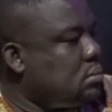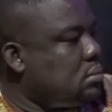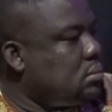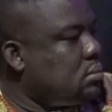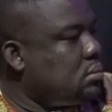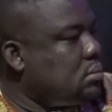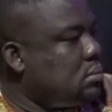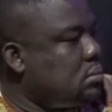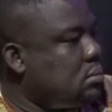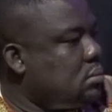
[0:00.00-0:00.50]

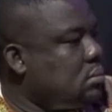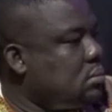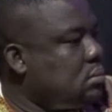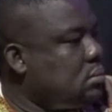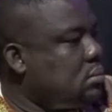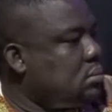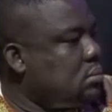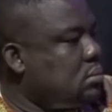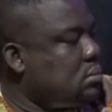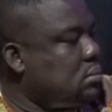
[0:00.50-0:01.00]

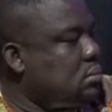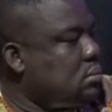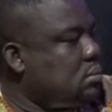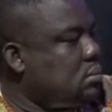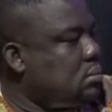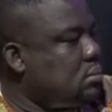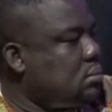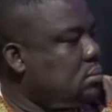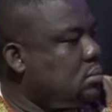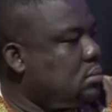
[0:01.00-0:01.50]

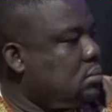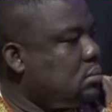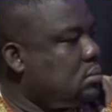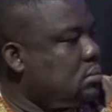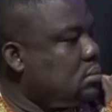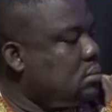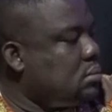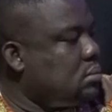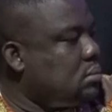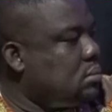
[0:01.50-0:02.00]

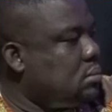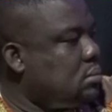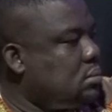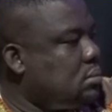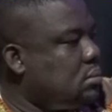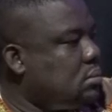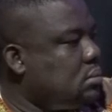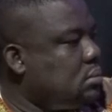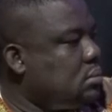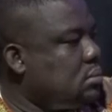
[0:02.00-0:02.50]

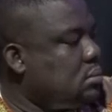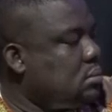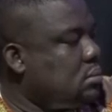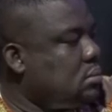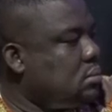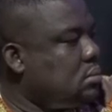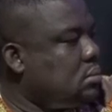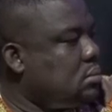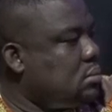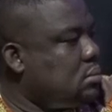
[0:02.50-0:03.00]

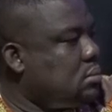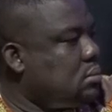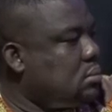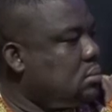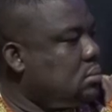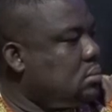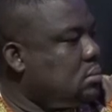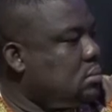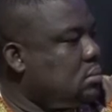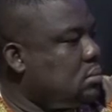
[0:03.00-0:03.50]

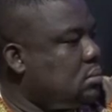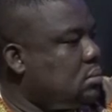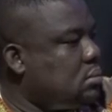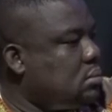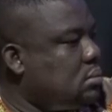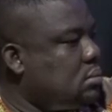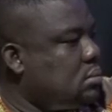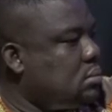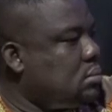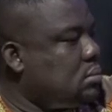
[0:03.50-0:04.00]

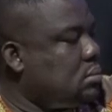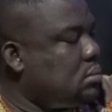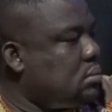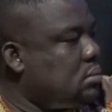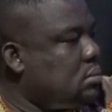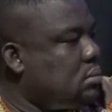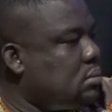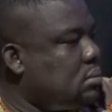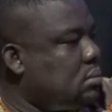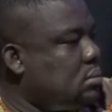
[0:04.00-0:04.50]

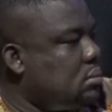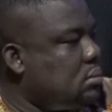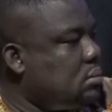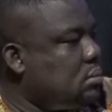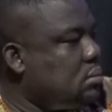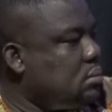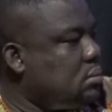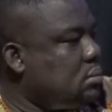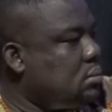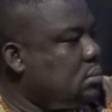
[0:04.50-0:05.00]

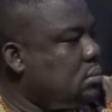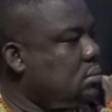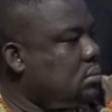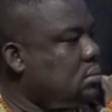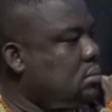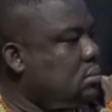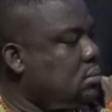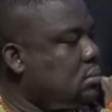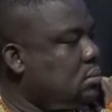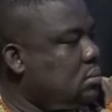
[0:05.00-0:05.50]

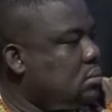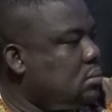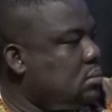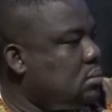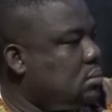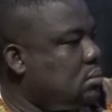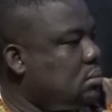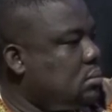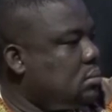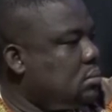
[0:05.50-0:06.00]

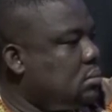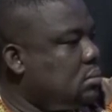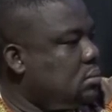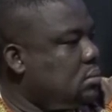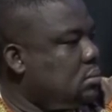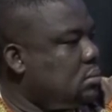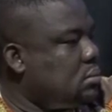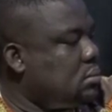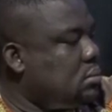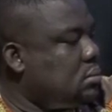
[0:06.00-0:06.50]

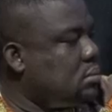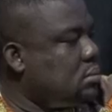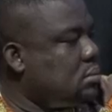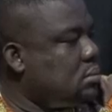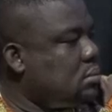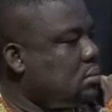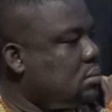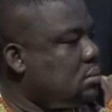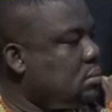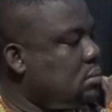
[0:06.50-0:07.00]

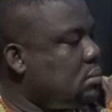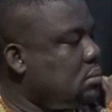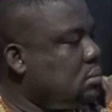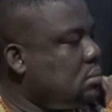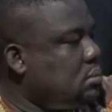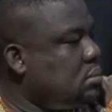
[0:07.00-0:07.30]
[no speech]